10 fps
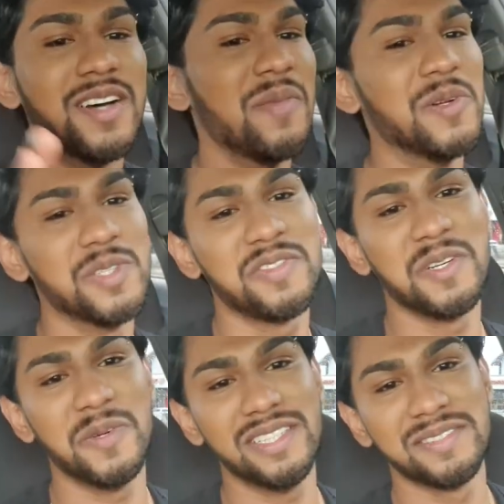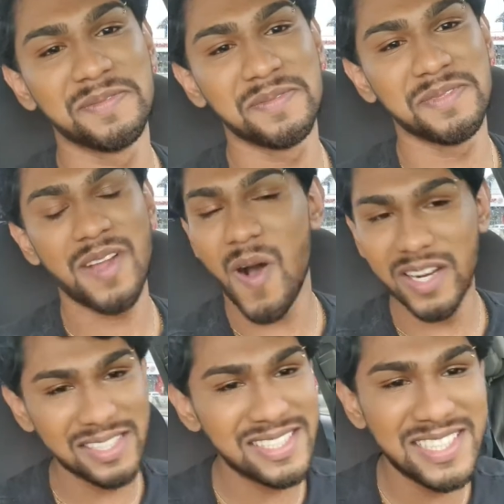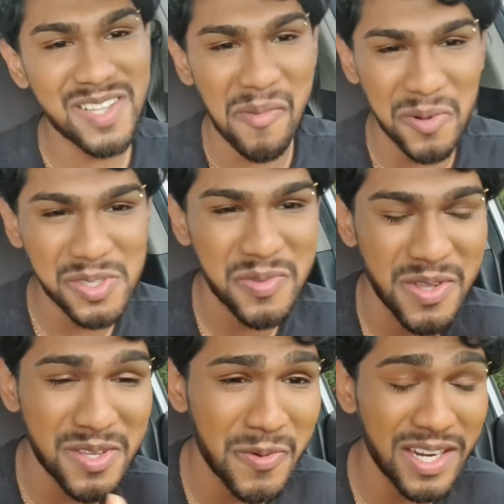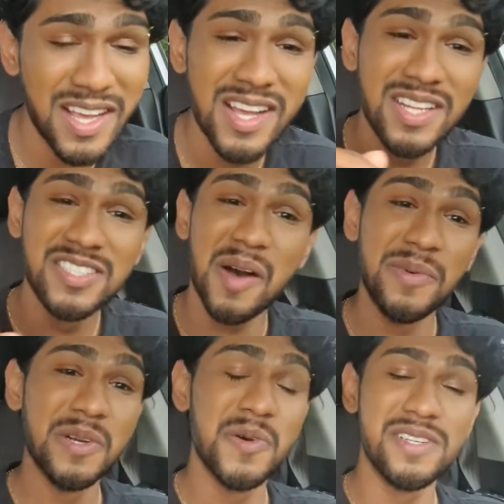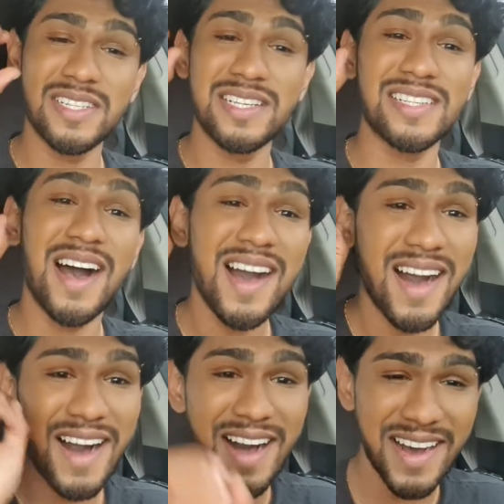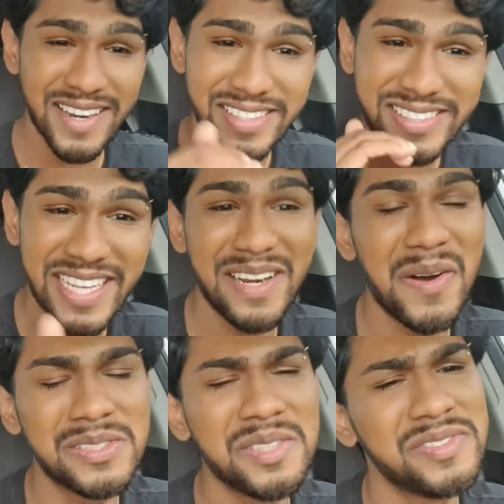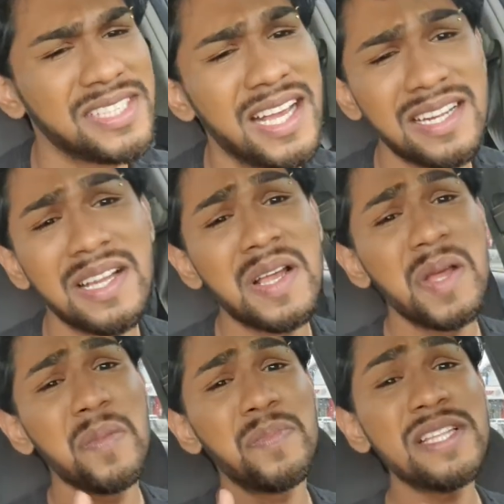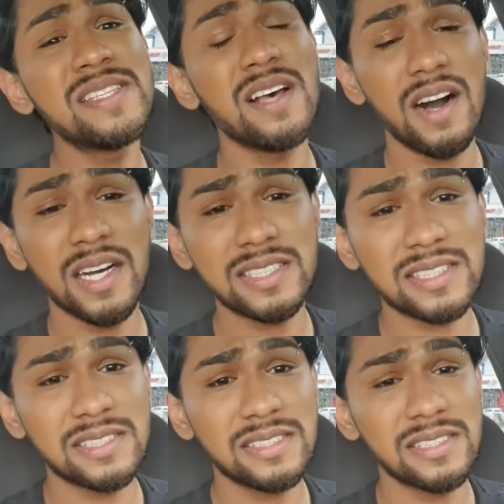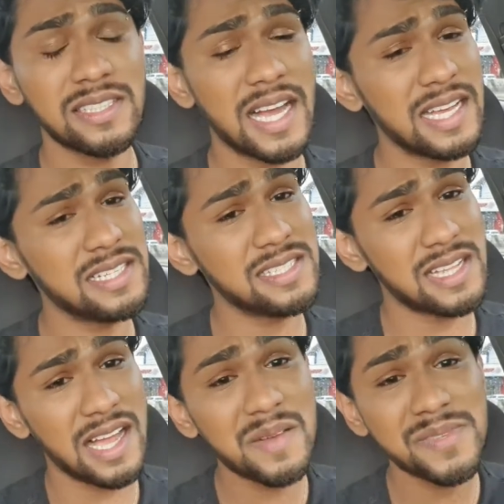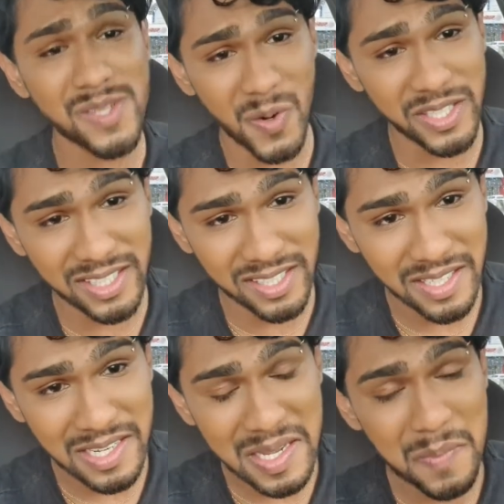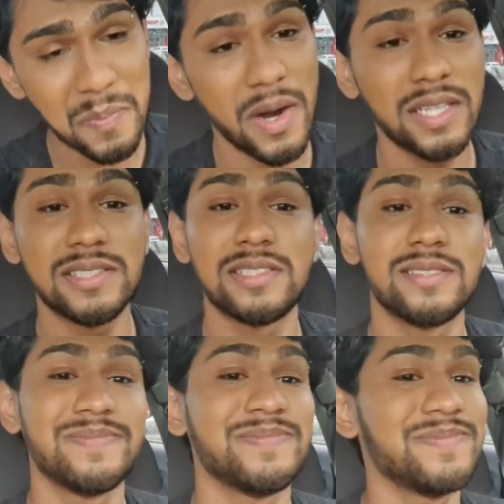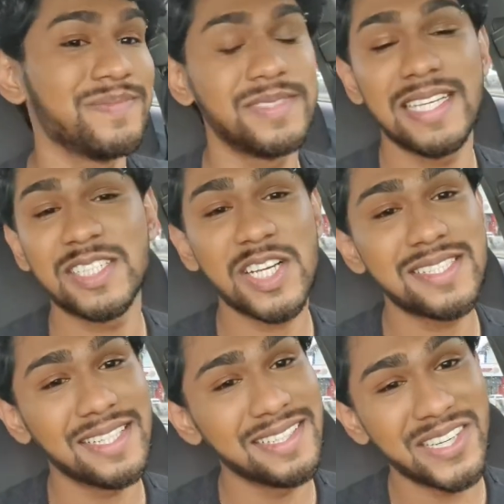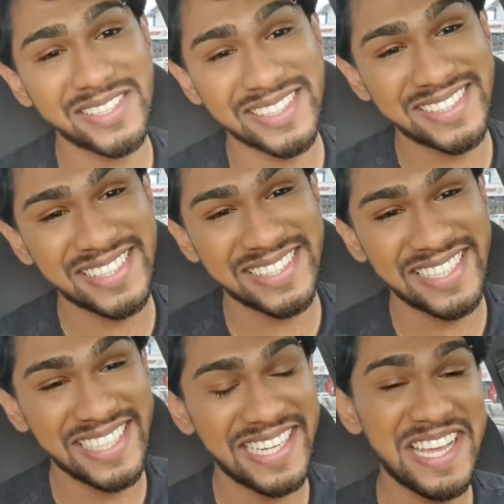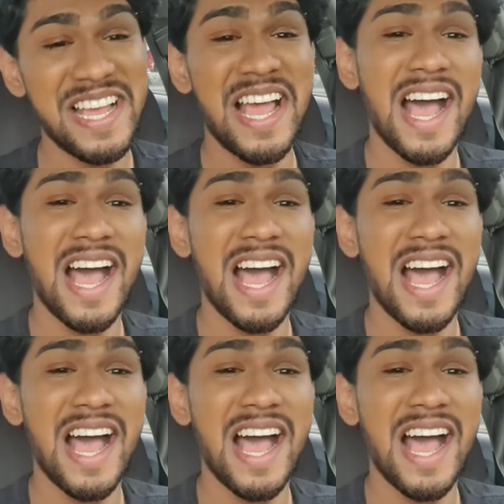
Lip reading: Domino's for the win. Honestly, Domino's for the win. Domino's, it's a hard 10 out of 10. Pizza Hut, guys, I am sorry, but they just didn't cut it today.